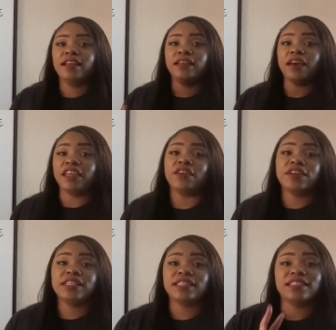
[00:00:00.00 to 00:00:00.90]
Now here
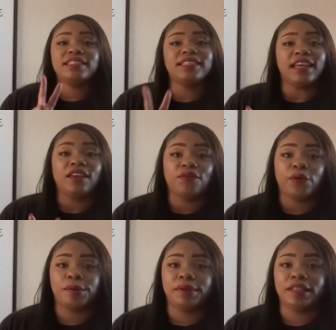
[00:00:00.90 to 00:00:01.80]
is the second
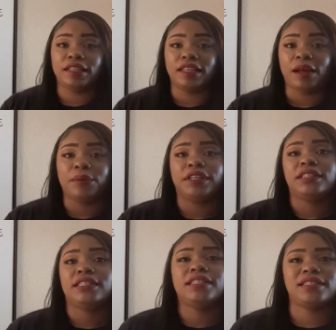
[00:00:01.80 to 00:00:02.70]
formula that I wanted
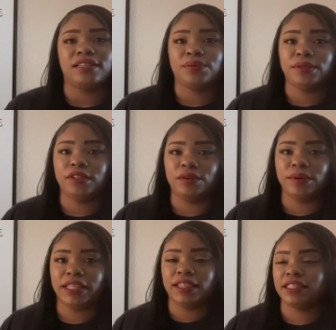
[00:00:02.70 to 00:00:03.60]
to discuss with you
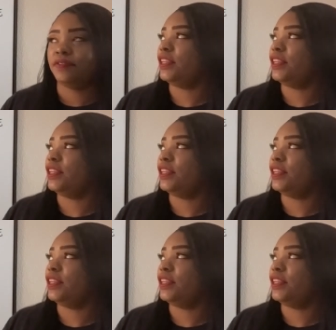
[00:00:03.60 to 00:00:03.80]
in this